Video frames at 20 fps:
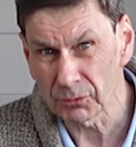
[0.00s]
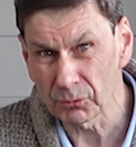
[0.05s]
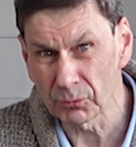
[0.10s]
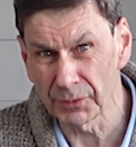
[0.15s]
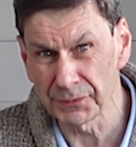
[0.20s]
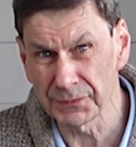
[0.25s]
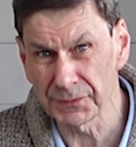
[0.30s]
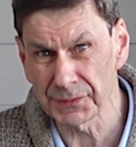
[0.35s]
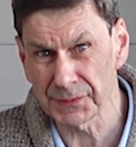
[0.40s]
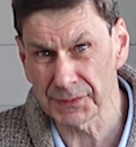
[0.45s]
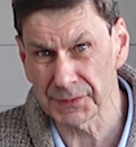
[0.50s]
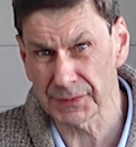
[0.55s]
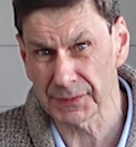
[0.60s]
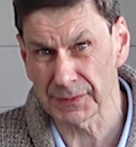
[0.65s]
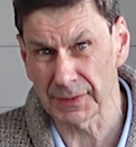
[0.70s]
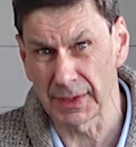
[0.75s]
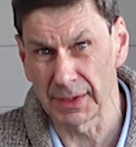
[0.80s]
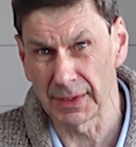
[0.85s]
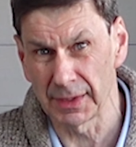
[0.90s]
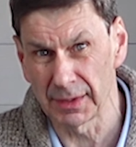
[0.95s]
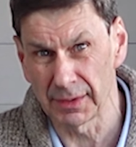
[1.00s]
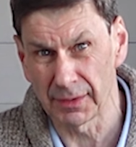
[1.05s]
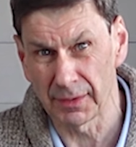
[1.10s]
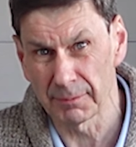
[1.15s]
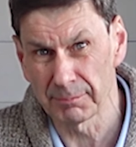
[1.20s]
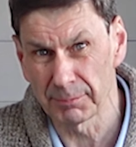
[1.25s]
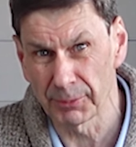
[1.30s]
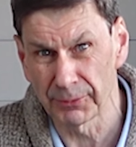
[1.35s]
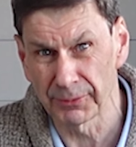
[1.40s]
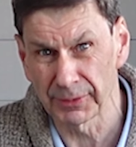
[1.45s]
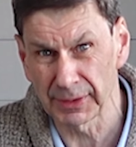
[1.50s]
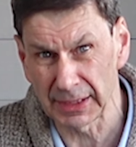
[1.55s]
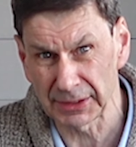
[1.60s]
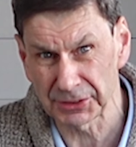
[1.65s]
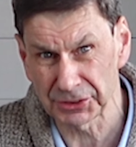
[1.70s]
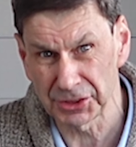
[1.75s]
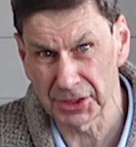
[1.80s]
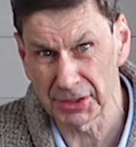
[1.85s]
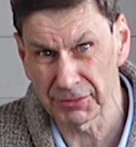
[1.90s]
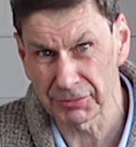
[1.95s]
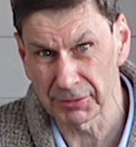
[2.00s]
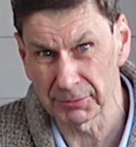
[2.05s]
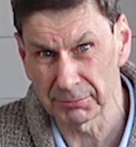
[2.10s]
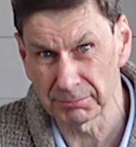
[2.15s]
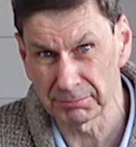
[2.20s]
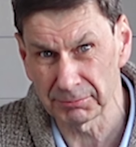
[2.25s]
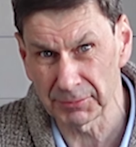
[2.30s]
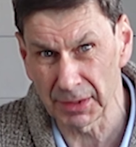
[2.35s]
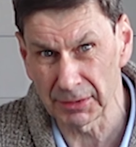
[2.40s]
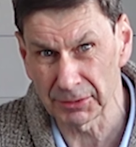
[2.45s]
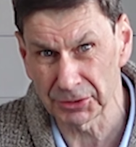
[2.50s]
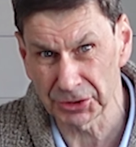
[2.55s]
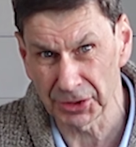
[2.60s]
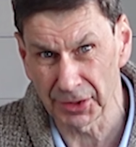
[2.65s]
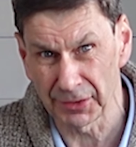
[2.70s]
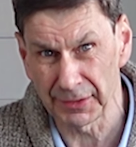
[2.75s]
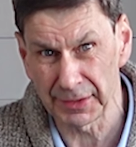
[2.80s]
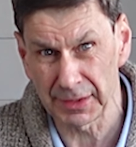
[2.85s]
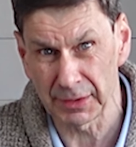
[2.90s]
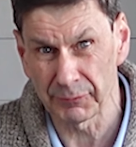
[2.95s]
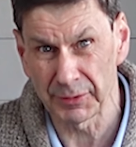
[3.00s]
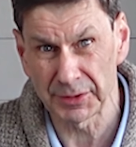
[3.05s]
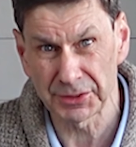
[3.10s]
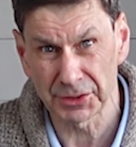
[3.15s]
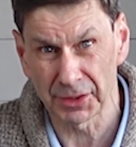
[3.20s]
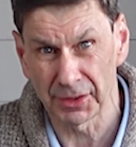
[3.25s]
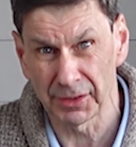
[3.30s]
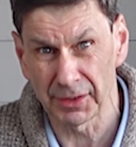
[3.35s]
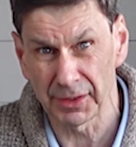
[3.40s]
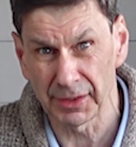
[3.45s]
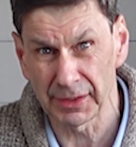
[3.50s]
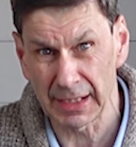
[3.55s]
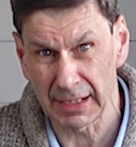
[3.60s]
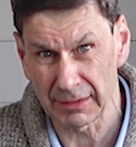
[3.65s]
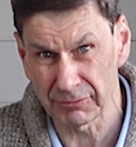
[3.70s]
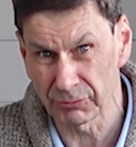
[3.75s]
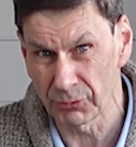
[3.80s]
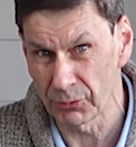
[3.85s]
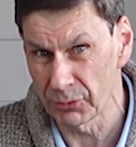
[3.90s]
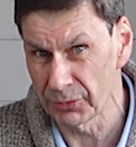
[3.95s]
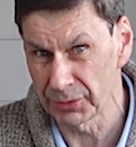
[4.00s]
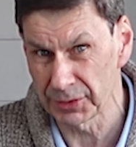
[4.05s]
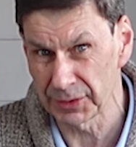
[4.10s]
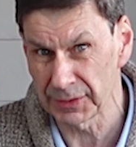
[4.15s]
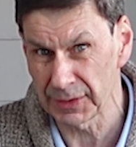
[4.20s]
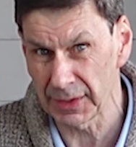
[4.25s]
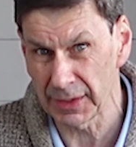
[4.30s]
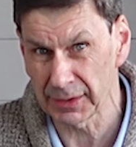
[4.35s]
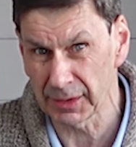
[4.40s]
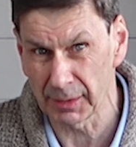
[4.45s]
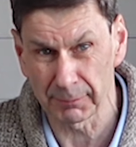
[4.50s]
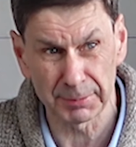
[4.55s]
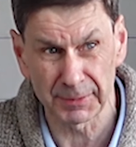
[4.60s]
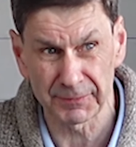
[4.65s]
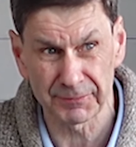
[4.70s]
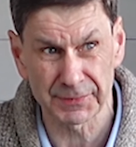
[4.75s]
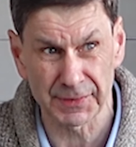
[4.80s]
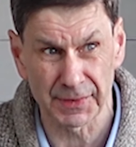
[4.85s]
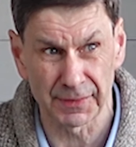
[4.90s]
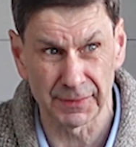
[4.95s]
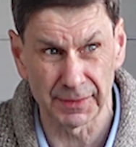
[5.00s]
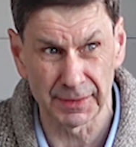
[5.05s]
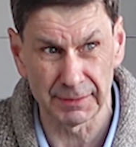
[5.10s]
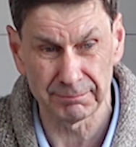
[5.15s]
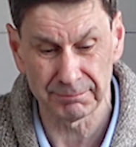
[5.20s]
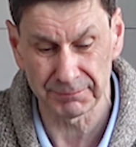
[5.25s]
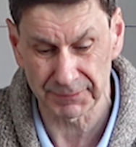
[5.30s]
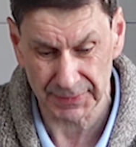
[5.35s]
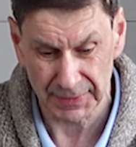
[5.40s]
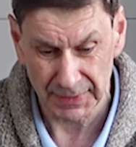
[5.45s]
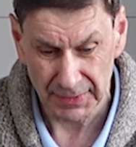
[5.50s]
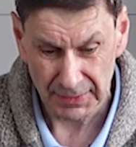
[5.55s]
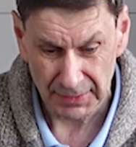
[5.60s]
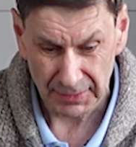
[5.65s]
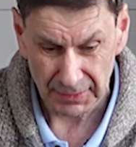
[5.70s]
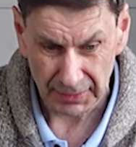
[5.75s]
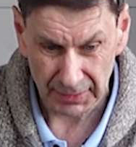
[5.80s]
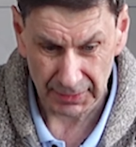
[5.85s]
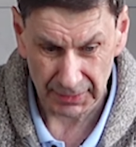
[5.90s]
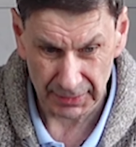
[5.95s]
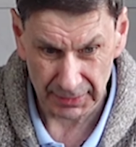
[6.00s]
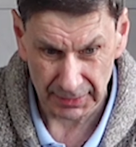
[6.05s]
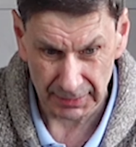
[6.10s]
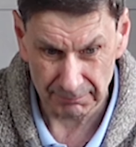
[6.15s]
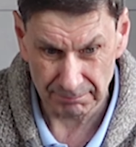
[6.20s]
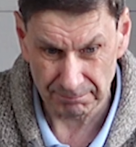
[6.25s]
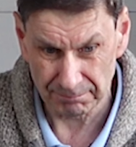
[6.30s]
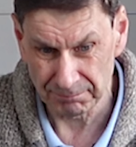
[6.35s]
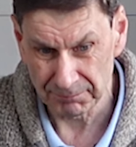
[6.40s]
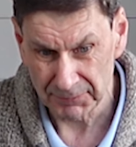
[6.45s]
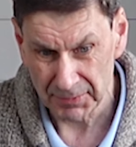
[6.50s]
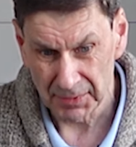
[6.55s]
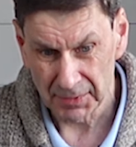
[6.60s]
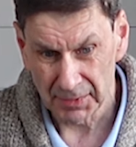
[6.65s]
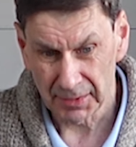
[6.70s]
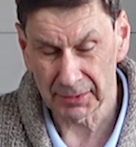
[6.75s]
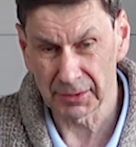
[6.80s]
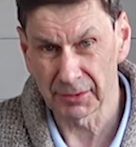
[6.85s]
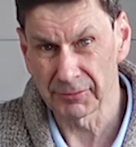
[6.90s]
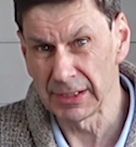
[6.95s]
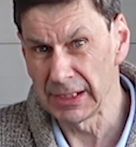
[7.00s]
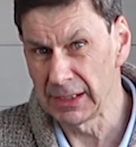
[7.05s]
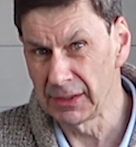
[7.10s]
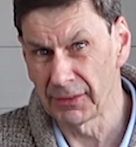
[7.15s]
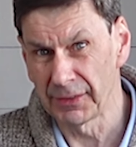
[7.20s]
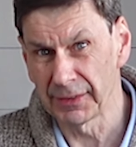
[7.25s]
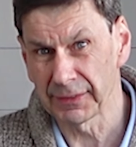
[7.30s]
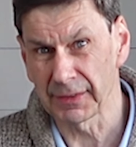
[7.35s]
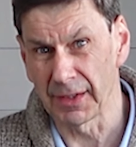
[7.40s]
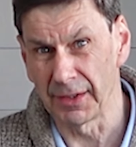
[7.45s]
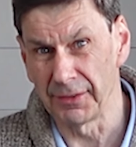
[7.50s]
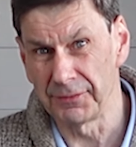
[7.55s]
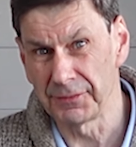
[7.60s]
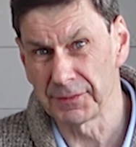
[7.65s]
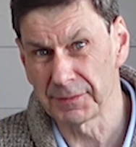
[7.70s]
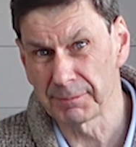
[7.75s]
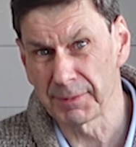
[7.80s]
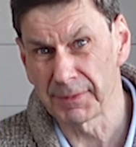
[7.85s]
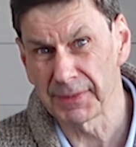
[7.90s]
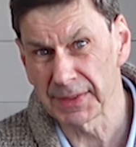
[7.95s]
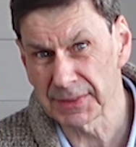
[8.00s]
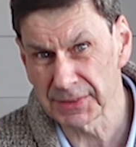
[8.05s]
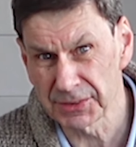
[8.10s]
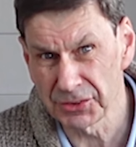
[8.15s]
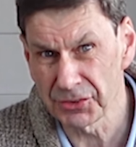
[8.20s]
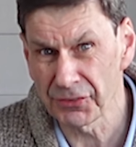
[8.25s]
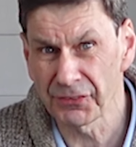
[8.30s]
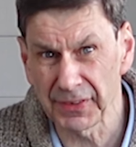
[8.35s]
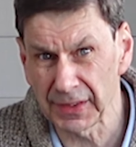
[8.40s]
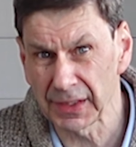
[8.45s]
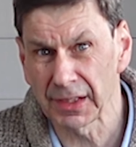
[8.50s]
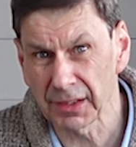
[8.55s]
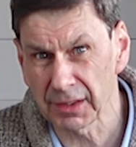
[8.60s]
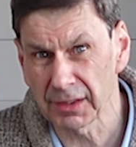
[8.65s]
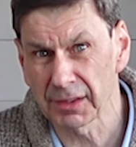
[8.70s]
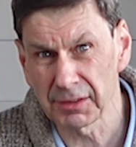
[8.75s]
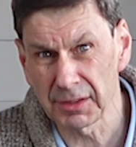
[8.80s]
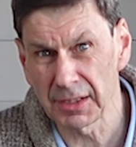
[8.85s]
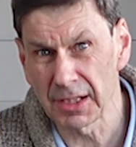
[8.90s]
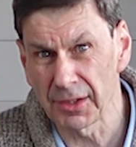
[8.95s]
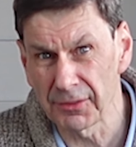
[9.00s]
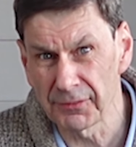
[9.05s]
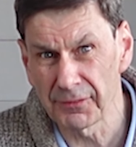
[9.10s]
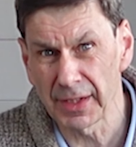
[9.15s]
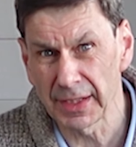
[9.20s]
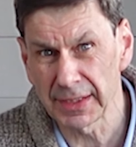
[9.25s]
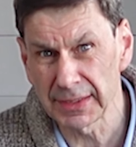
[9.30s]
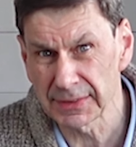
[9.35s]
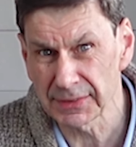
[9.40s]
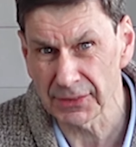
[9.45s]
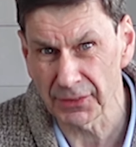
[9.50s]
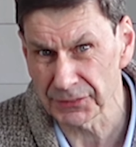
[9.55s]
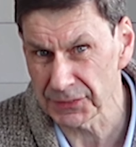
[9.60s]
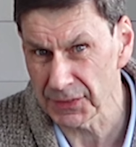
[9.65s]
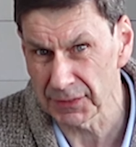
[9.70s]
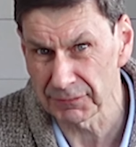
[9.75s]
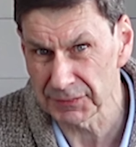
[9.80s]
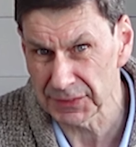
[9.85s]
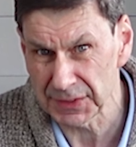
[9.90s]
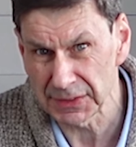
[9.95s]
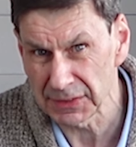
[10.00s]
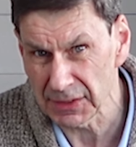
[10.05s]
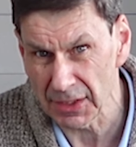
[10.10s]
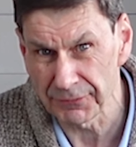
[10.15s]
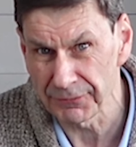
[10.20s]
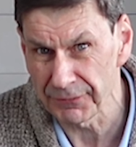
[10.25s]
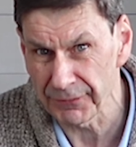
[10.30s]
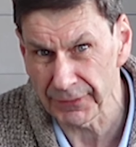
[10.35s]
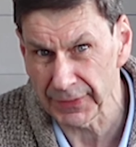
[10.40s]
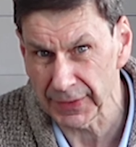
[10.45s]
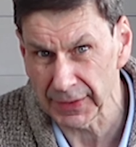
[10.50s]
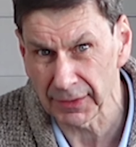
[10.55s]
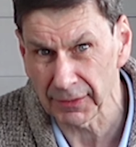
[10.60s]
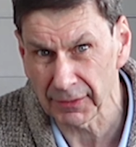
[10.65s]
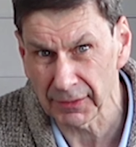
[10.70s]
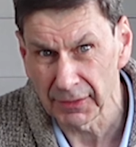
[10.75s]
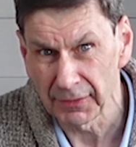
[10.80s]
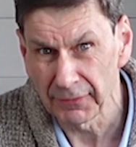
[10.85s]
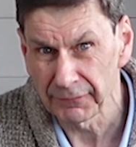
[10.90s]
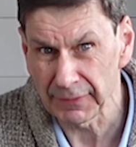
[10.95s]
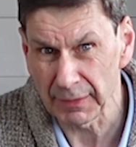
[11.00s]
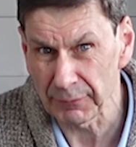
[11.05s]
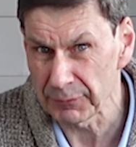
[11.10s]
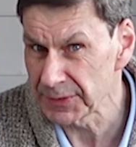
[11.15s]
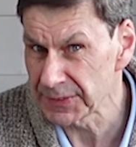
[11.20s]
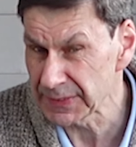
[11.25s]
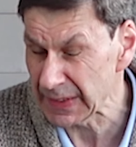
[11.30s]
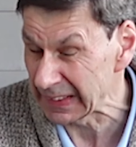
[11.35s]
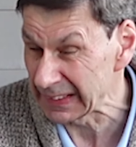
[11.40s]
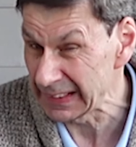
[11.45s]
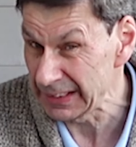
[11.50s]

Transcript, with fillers: ones uh, I bought last year from uh, China, which I, I, have worn a couple of times, um, and I really like those. But there's nothing, you know, ASOS obviously don't think they would sell